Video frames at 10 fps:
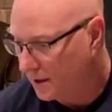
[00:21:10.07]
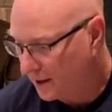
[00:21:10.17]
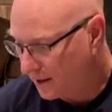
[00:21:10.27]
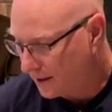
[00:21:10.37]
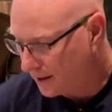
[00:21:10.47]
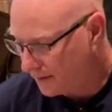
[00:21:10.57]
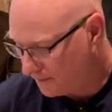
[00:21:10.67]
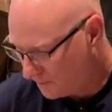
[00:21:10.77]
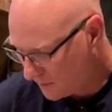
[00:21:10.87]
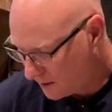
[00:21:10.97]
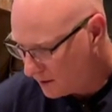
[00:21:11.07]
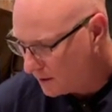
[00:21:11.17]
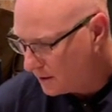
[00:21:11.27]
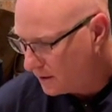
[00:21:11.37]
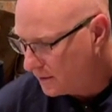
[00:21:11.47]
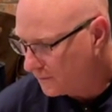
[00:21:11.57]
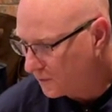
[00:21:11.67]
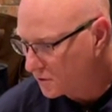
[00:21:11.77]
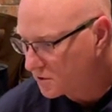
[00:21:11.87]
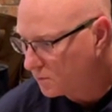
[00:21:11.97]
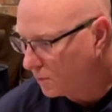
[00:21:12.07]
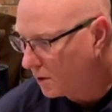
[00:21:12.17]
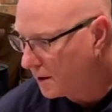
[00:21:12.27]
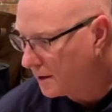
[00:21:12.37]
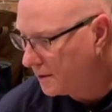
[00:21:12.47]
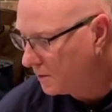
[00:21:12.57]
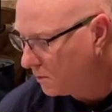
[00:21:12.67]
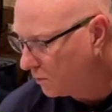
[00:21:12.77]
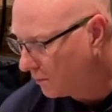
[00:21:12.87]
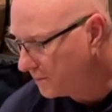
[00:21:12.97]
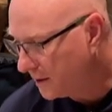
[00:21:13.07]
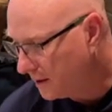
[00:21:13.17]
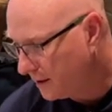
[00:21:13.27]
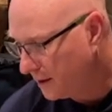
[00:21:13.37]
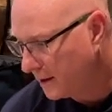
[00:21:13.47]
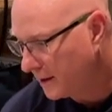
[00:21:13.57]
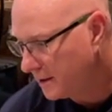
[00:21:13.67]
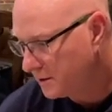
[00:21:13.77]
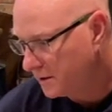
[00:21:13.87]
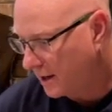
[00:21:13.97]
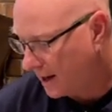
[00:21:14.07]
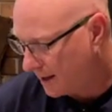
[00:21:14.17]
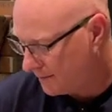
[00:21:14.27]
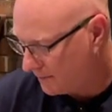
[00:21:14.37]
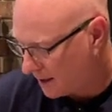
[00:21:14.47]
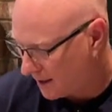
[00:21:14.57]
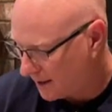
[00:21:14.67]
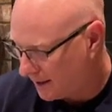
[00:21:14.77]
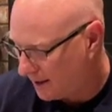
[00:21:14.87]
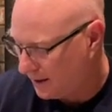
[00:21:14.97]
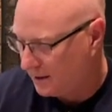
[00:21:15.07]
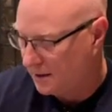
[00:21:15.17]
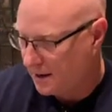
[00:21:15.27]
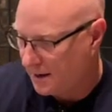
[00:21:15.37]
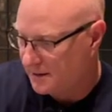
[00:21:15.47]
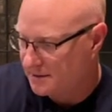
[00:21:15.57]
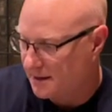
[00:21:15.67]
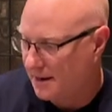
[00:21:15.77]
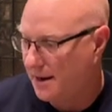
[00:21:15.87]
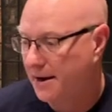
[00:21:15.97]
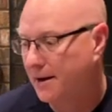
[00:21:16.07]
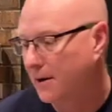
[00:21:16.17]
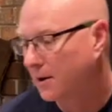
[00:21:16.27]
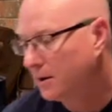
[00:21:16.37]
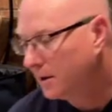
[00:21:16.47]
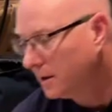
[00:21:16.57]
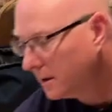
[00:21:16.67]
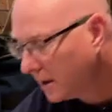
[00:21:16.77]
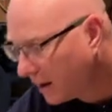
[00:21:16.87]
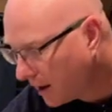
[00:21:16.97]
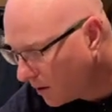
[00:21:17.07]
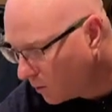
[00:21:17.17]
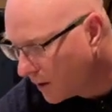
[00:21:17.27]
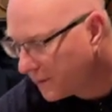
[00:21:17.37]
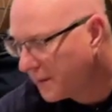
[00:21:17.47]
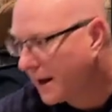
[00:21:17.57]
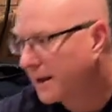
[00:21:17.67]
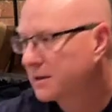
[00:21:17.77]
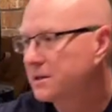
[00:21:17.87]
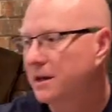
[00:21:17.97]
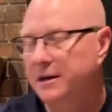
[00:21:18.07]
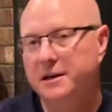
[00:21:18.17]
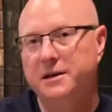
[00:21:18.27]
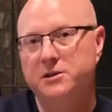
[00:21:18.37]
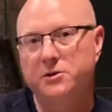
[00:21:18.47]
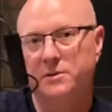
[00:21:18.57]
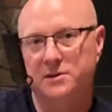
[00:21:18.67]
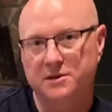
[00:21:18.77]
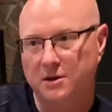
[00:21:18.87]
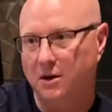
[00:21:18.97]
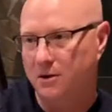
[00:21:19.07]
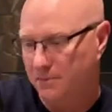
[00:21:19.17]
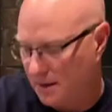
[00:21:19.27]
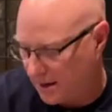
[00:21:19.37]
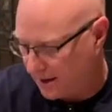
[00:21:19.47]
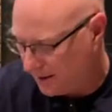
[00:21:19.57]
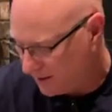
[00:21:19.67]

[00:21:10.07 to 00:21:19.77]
The first one will be on my ASIAir. With that, I need to install my